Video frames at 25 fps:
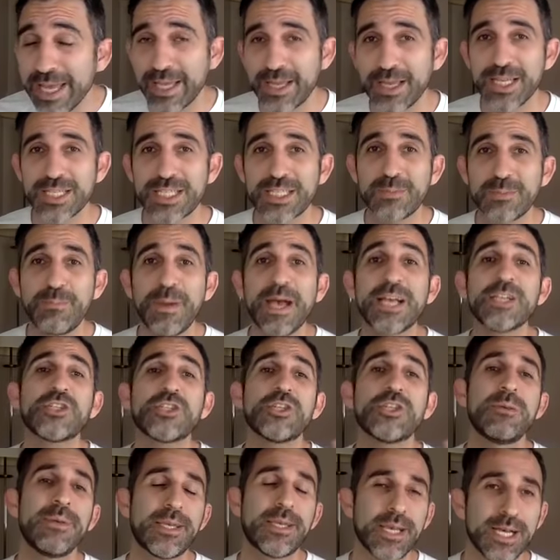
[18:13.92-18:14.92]
especially
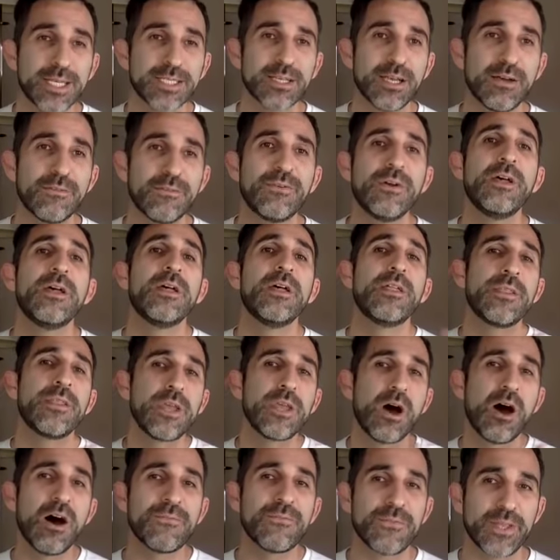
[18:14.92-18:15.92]
because of the
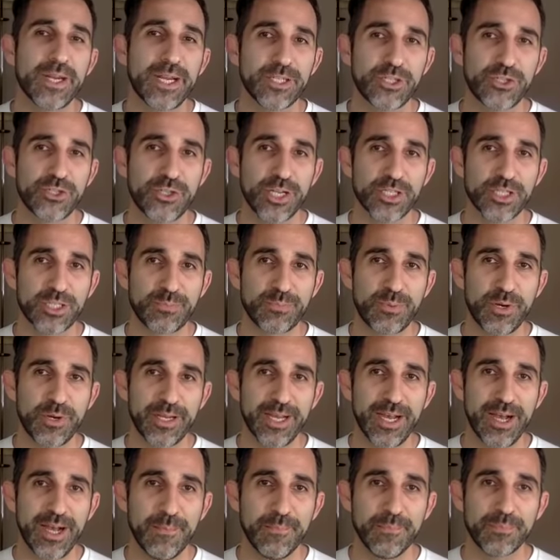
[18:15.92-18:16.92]
offer that Isagenix is putting
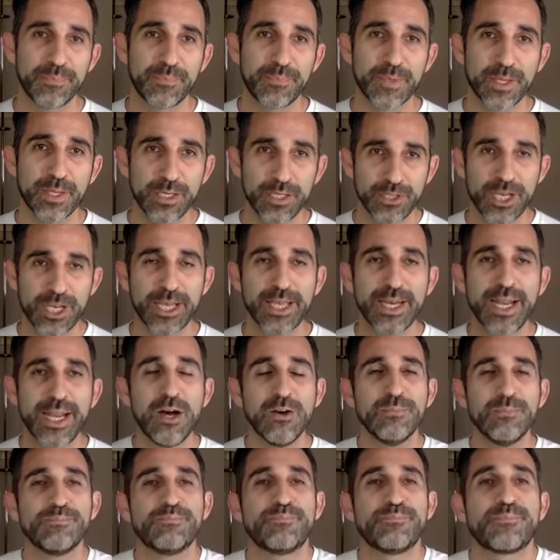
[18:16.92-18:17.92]
up. Check it out.